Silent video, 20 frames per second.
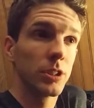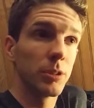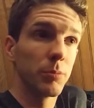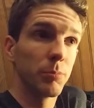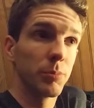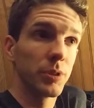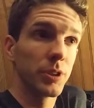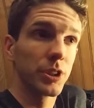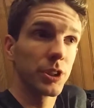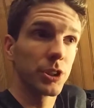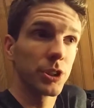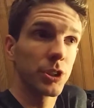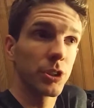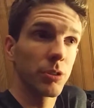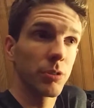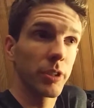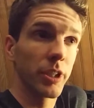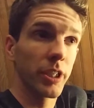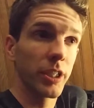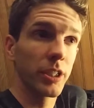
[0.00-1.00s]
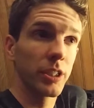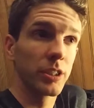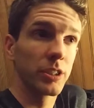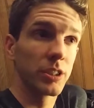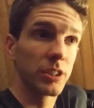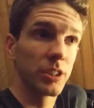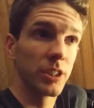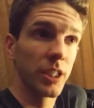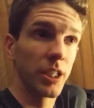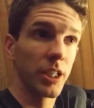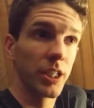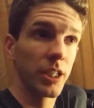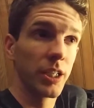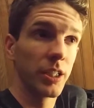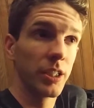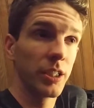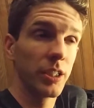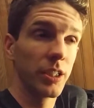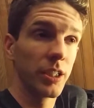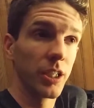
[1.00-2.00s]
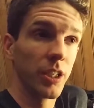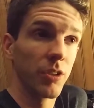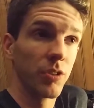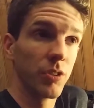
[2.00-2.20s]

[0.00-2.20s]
simply to showcase that,